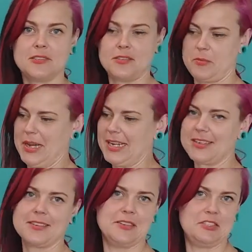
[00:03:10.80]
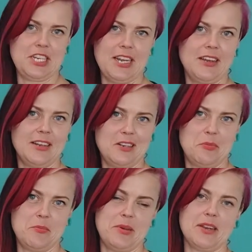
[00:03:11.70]
the back of Sheila a little
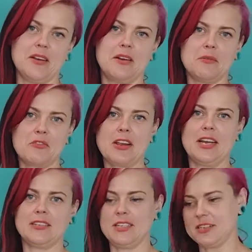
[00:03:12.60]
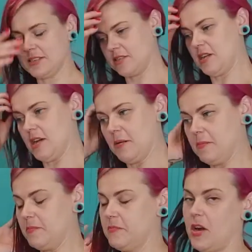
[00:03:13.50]
bit better. I'm right-handed.
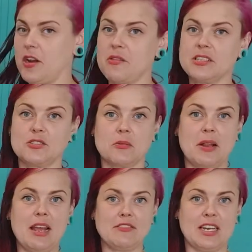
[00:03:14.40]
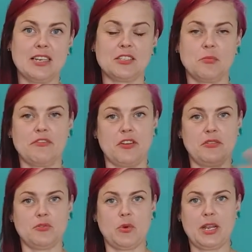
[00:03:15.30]
I know this looks like my left hand because my phone
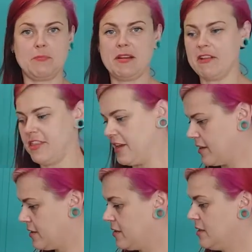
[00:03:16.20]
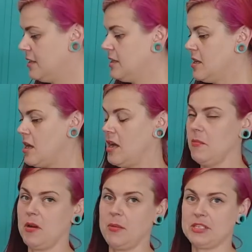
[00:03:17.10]
does a weird mirror thing.
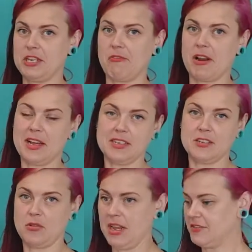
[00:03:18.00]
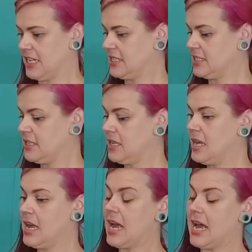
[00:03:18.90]
I'm actually right-handed, not left-handed.
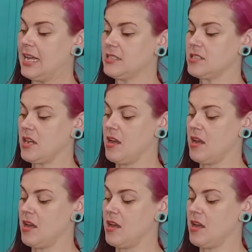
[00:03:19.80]
And